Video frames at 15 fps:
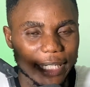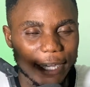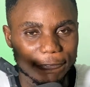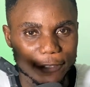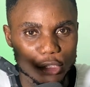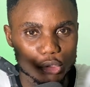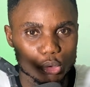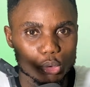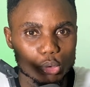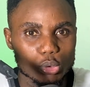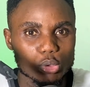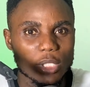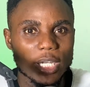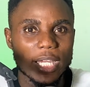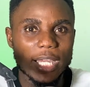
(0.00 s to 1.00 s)
After
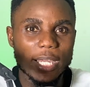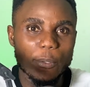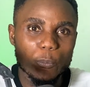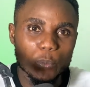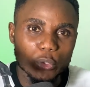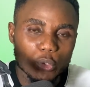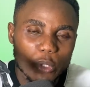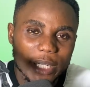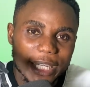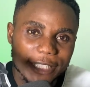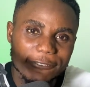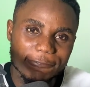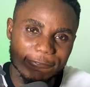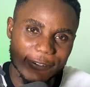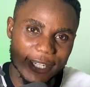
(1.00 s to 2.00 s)
school we don't get
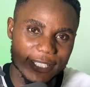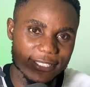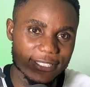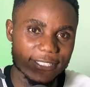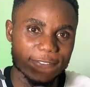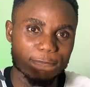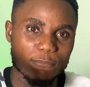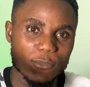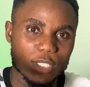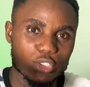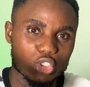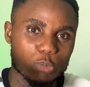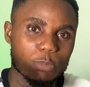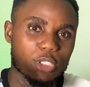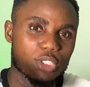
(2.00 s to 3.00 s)
funds
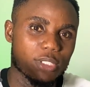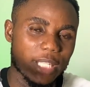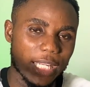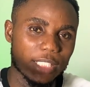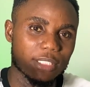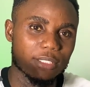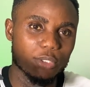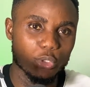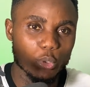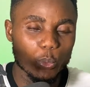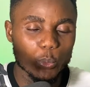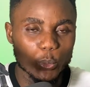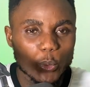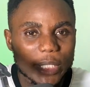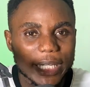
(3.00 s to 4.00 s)
to be like we
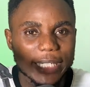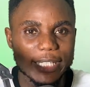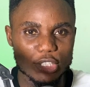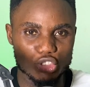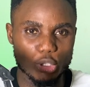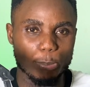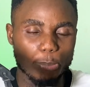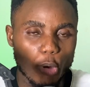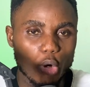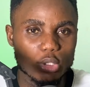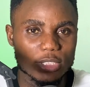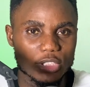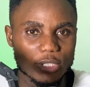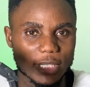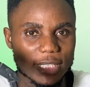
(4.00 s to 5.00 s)
don't get the
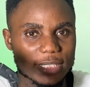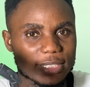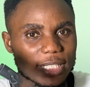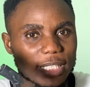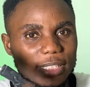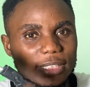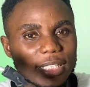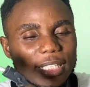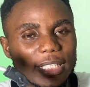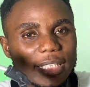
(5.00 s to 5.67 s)
support, you understand,